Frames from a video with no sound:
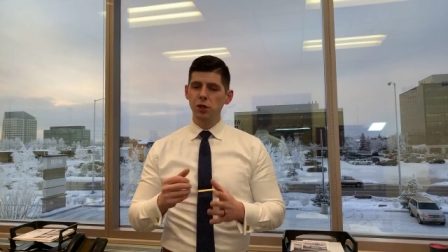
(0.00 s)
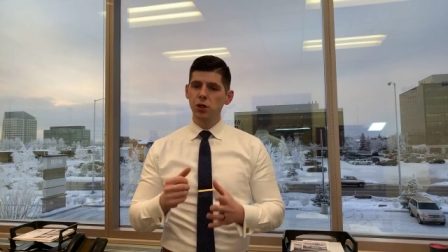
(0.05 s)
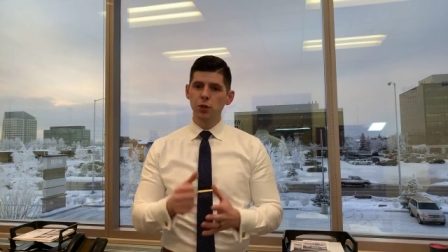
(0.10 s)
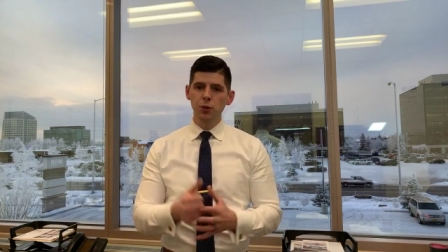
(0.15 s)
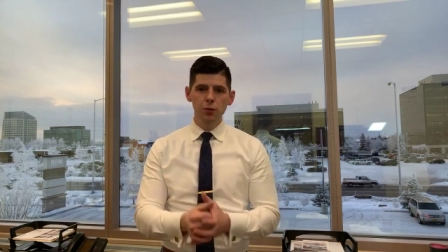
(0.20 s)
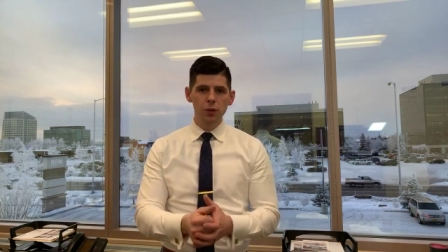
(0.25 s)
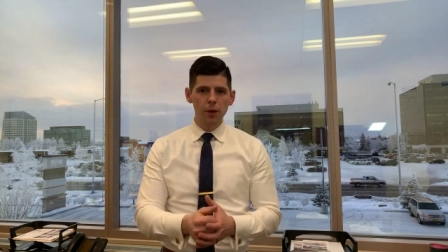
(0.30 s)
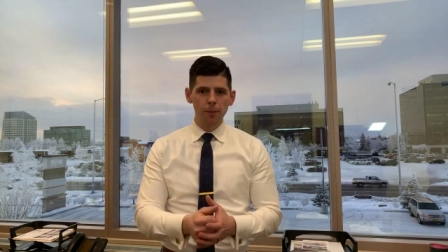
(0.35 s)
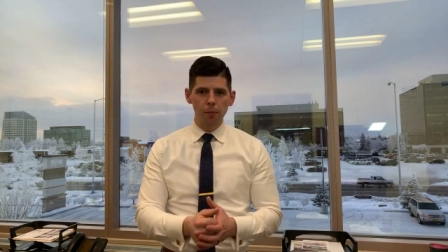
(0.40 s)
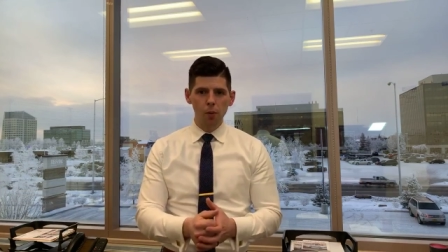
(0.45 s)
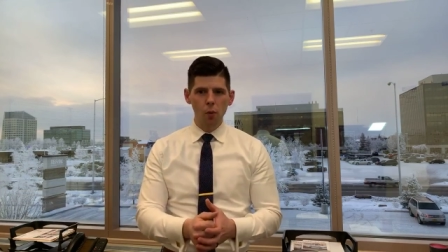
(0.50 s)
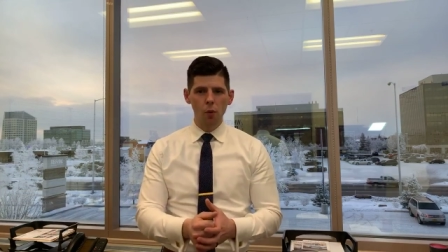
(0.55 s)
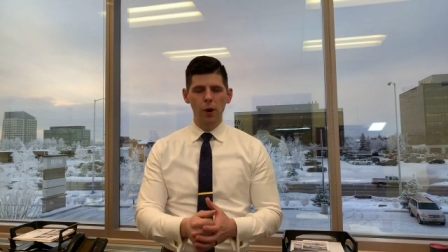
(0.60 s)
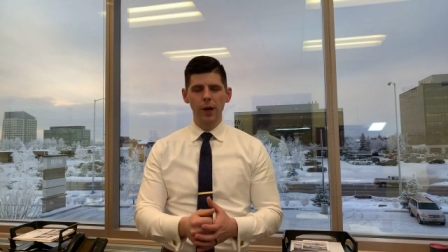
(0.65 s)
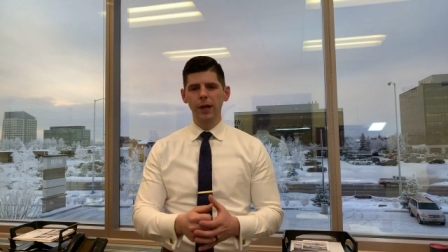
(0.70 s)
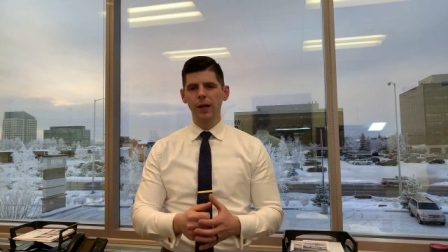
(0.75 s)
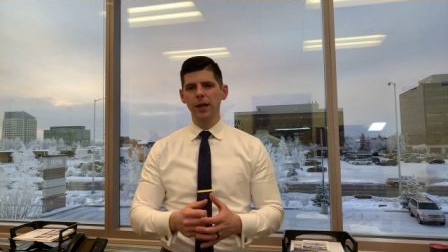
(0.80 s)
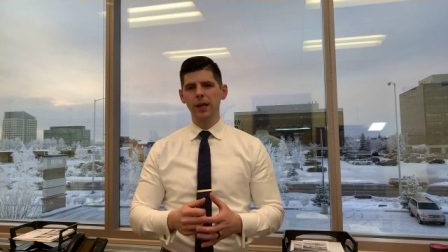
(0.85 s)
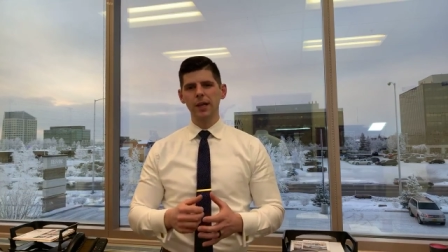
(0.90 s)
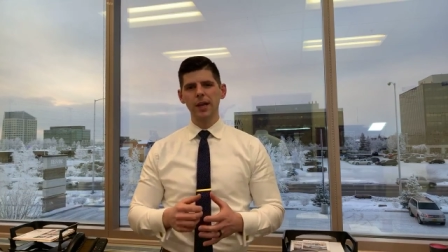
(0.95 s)
to the
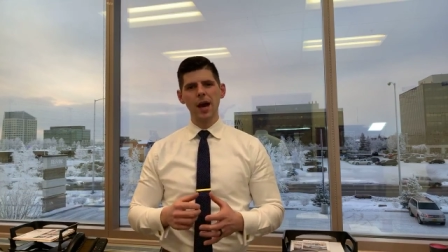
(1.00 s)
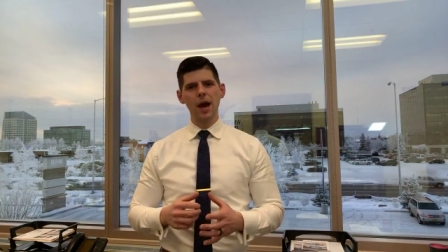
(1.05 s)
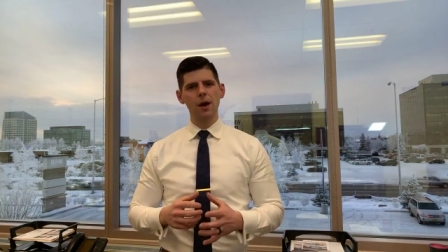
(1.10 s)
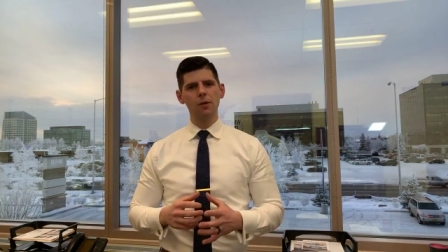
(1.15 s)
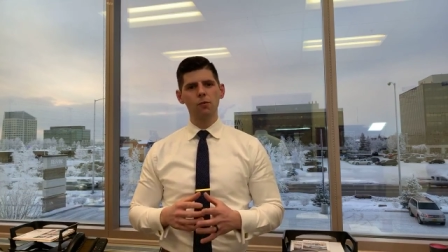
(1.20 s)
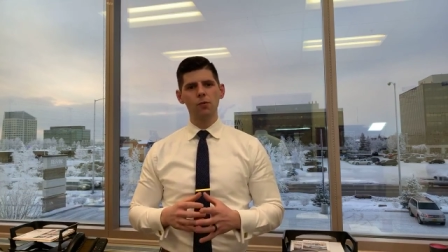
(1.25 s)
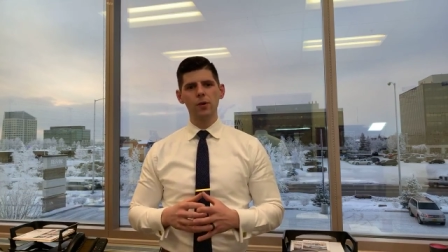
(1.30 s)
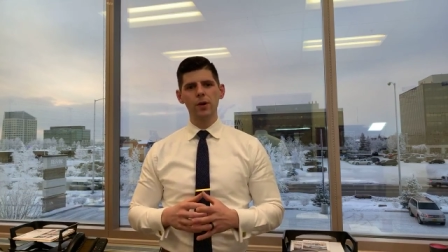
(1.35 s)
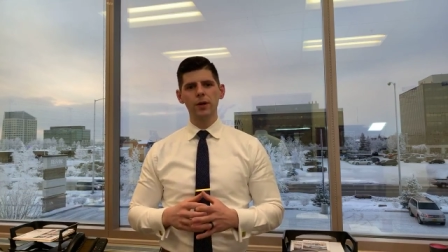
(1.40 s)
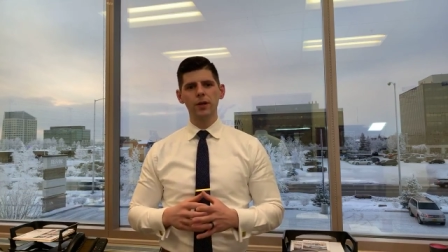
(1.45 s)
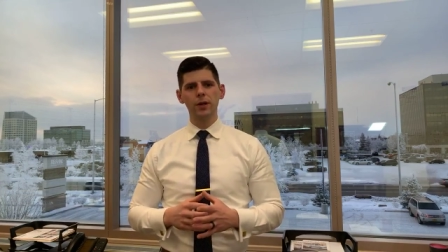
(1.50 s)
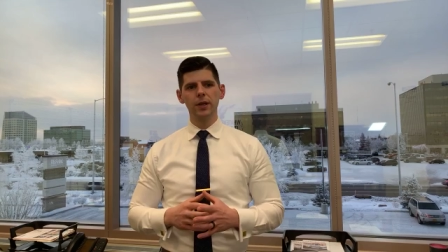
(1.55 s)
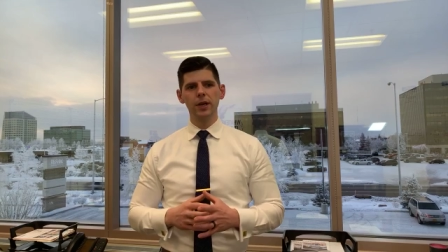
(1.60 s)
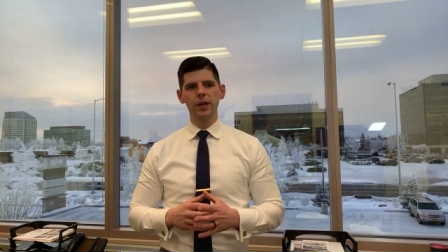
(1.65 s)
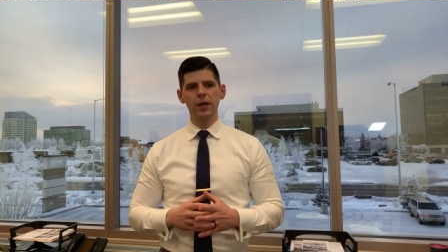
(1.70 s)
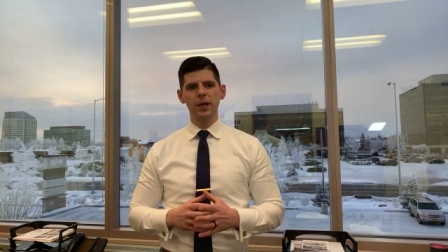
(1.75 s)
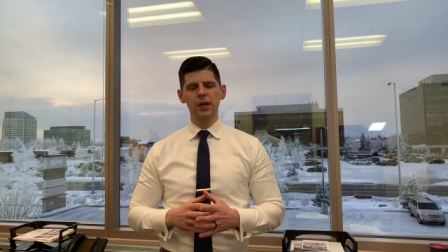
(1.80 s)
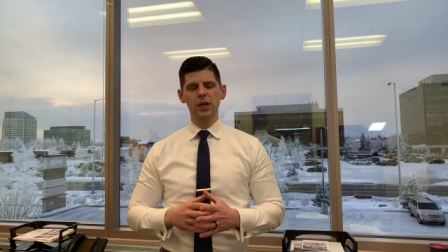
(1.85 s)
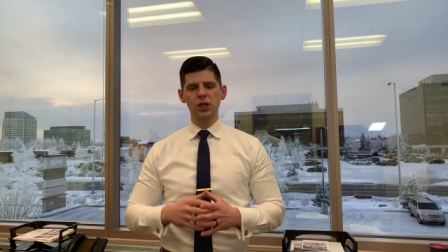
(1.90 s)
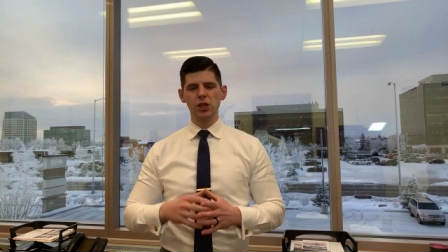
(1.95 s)
point and not
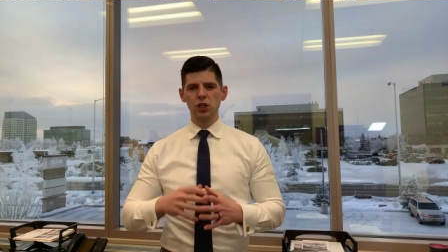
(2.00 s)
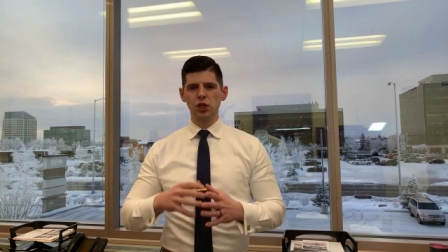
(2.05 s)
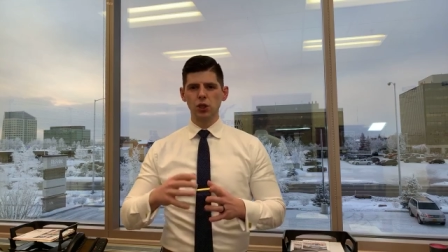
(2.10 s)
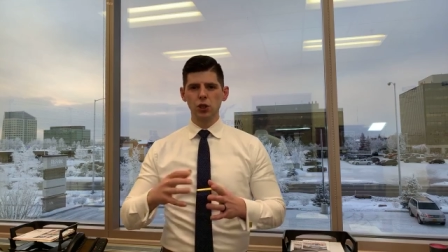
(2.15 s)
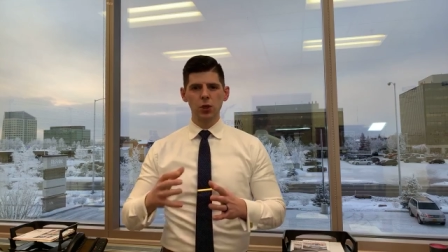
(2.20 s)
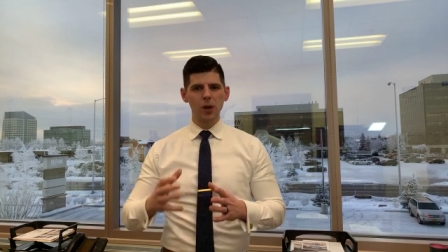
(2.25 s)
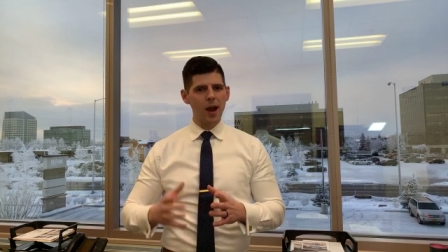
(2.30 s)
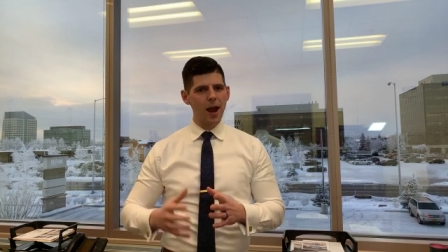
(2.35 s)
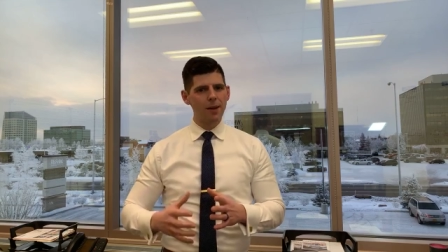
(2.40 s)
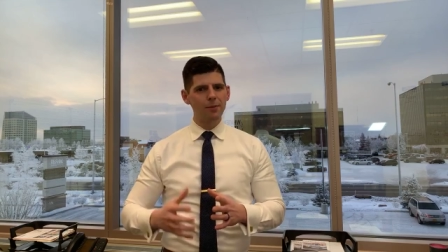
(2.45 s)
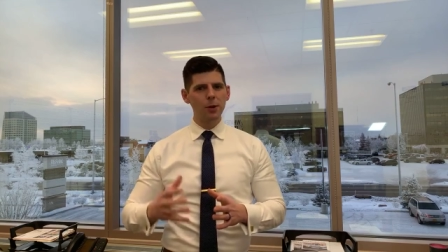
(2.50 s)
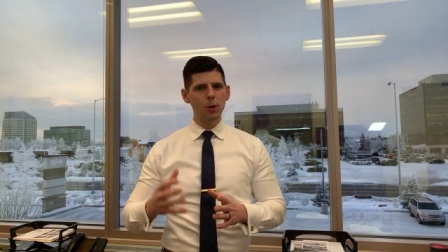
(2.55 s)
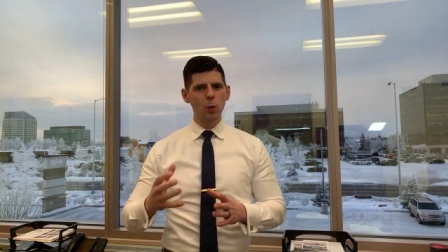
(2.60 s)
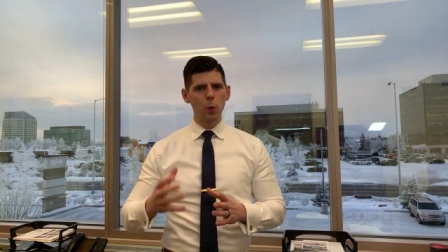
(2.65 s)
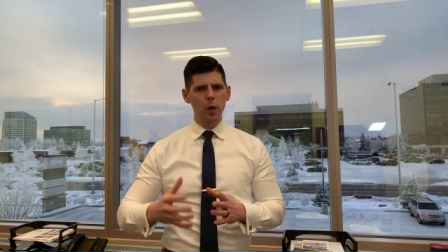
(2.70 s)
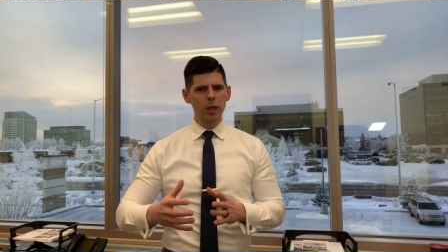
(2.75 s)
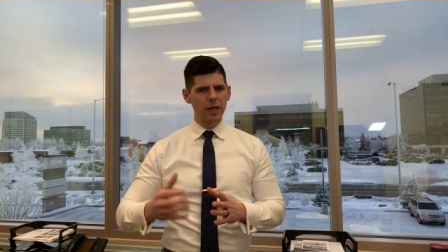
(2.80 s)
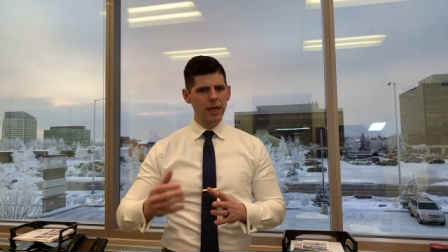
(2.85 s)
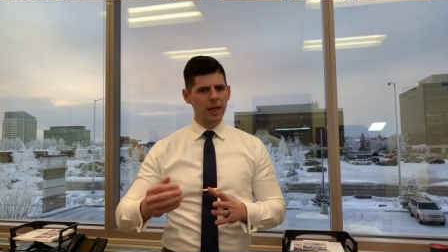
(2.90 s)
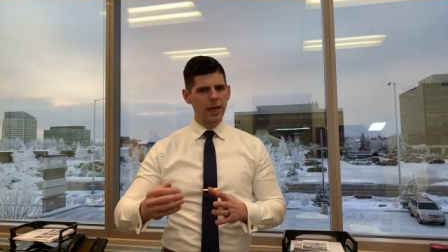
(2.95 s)
really describing
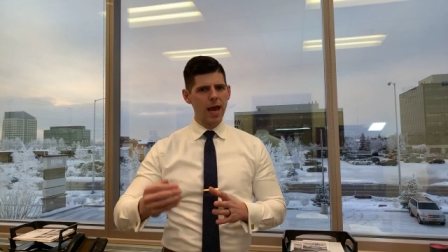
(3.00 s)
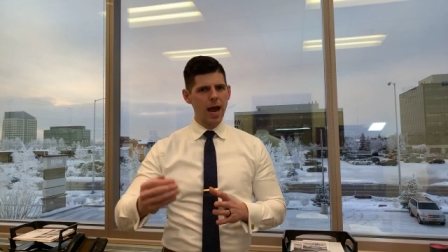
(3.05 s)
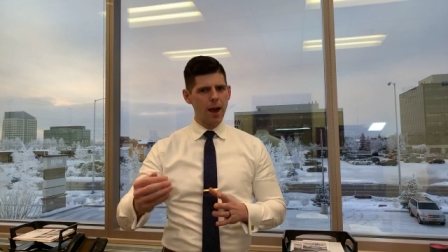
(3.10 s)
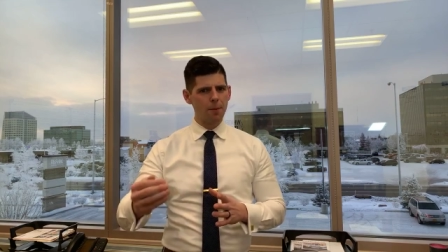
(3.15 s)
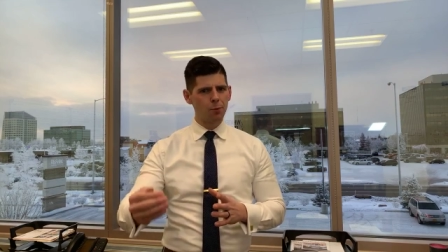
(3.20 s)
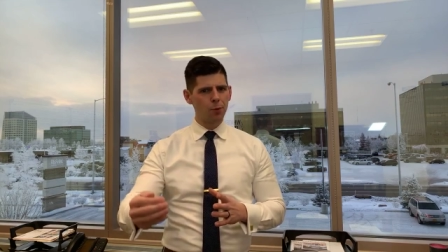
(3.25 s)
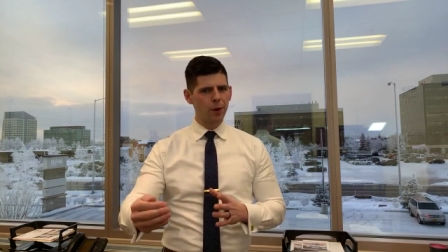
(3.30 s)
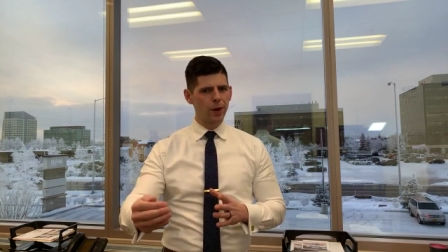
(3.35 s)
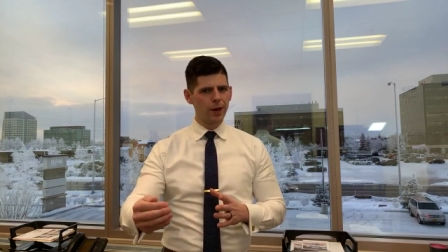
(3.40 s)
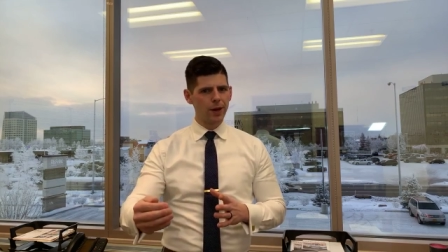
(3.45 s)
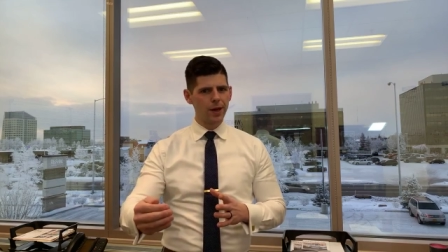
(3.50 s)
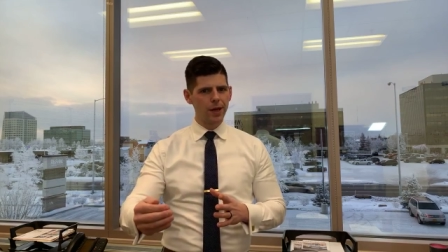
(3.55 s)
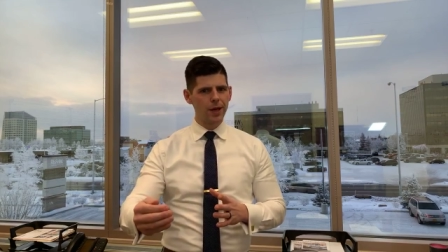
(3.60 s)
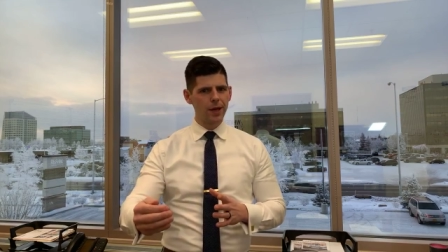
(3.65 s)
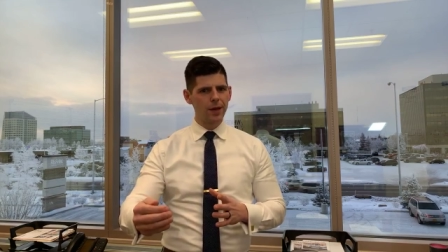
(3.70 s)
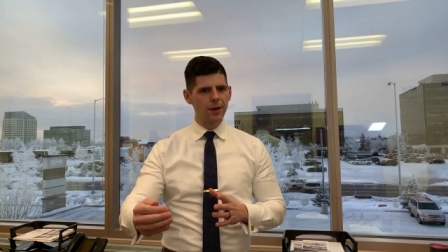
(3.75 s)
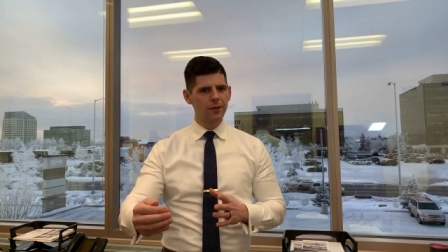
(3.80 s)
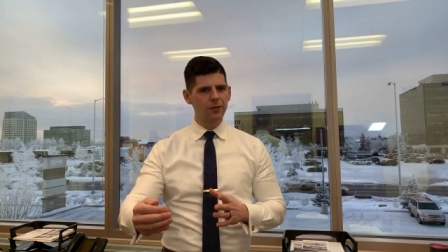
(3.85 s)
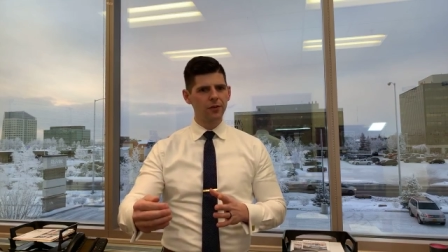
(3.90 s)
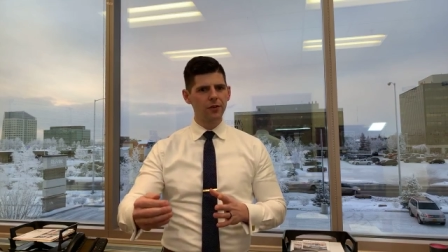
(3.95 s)
what the cap rate
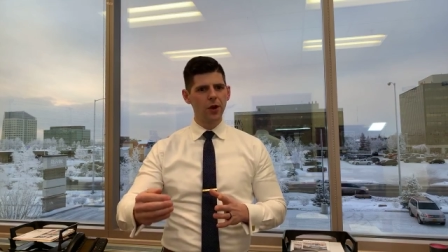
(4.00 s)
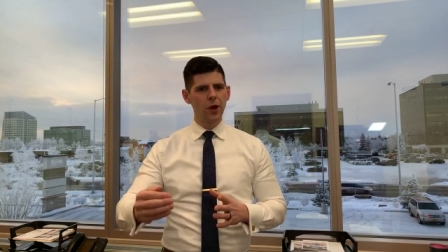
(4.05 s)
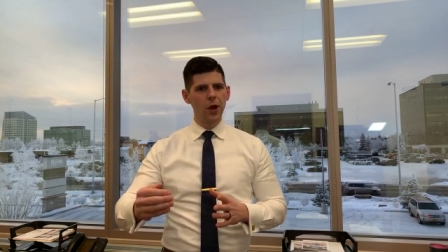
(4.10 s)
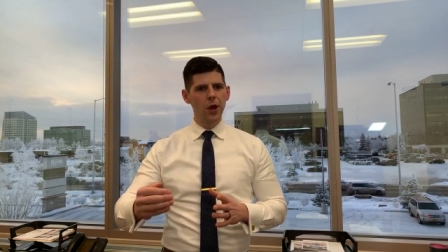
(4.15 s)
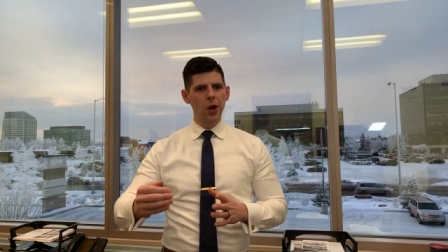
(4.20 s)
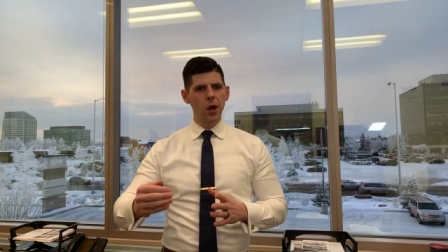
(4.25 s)
is